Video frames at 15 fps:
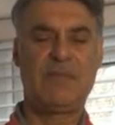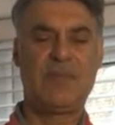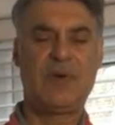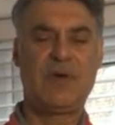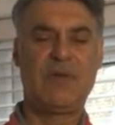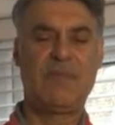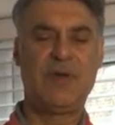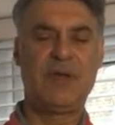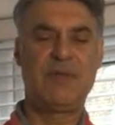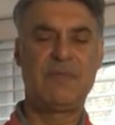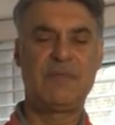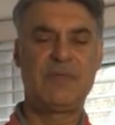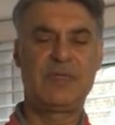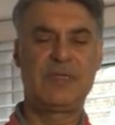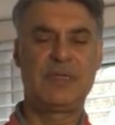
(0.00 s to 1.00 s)

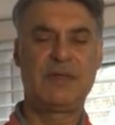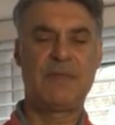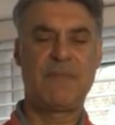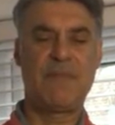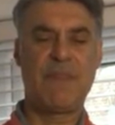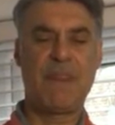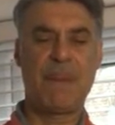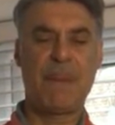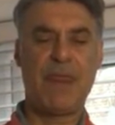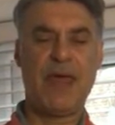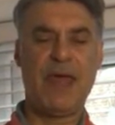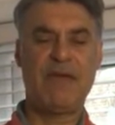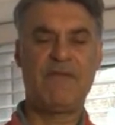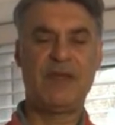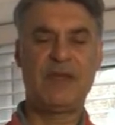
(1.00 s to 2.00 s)
problems,
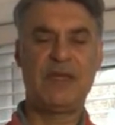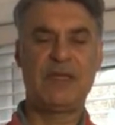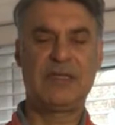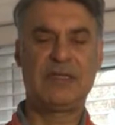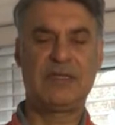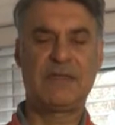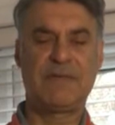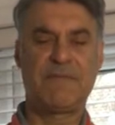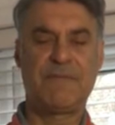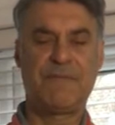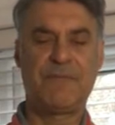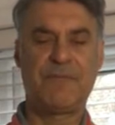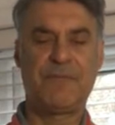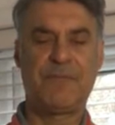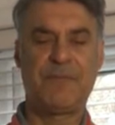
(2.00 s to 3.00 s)
heaviness,
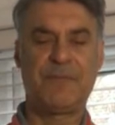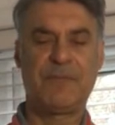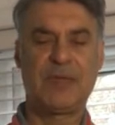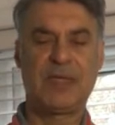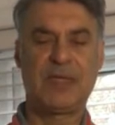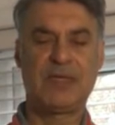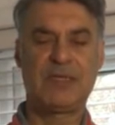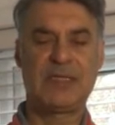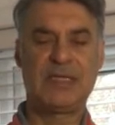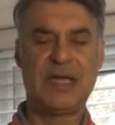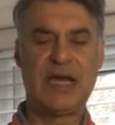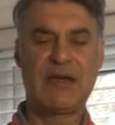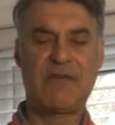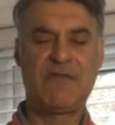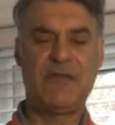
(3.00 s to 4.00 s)

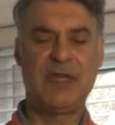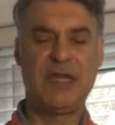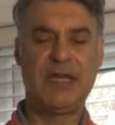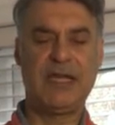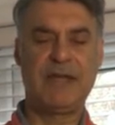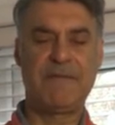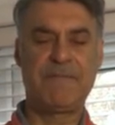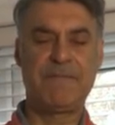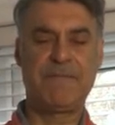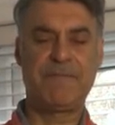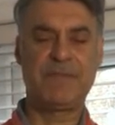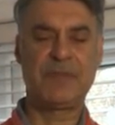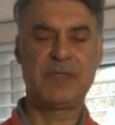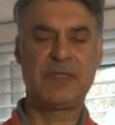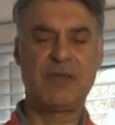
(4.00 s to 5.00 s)
stuck feeling,
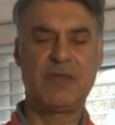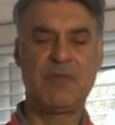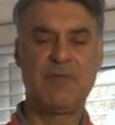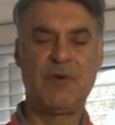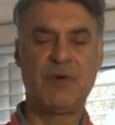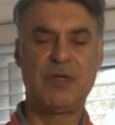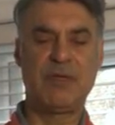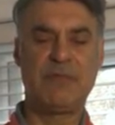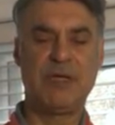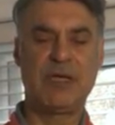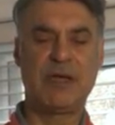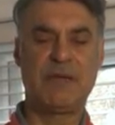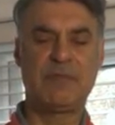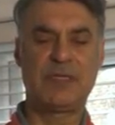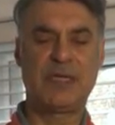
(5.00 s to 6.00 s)
so the body
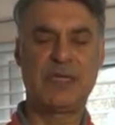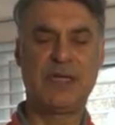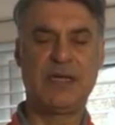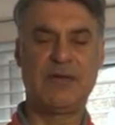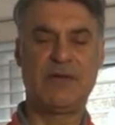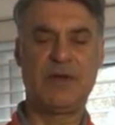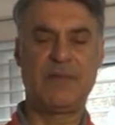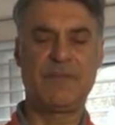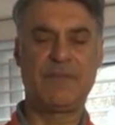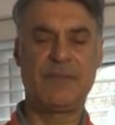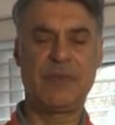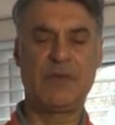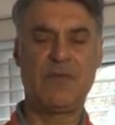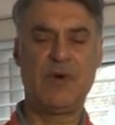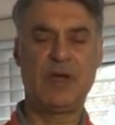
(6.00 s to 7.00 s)
becomes clearer.
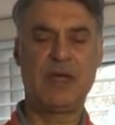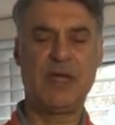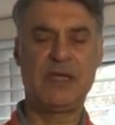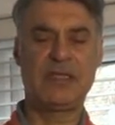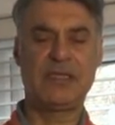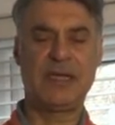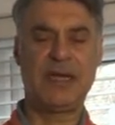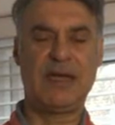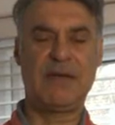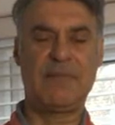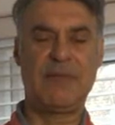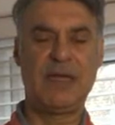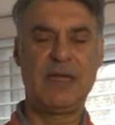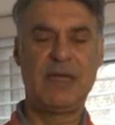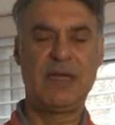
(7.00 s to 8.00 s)
One last time,
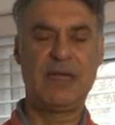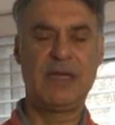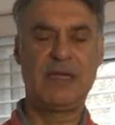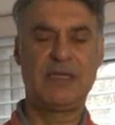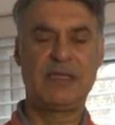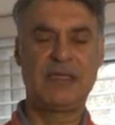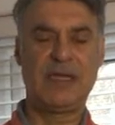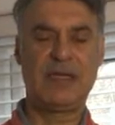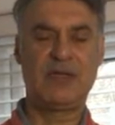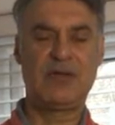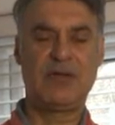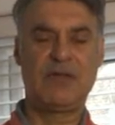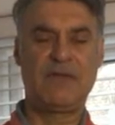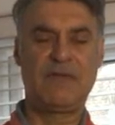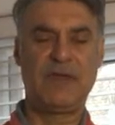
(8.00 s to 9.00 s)
center
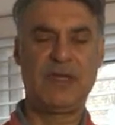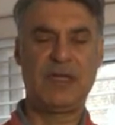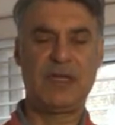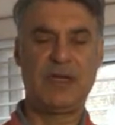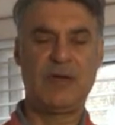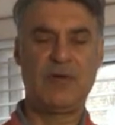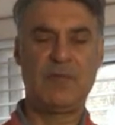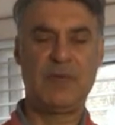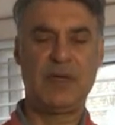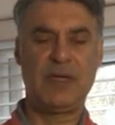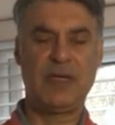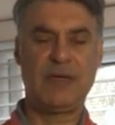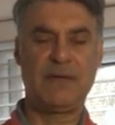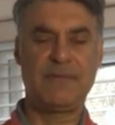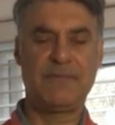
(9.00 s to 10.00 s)
of the feet
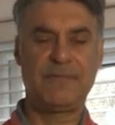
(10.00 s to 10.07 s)
opening.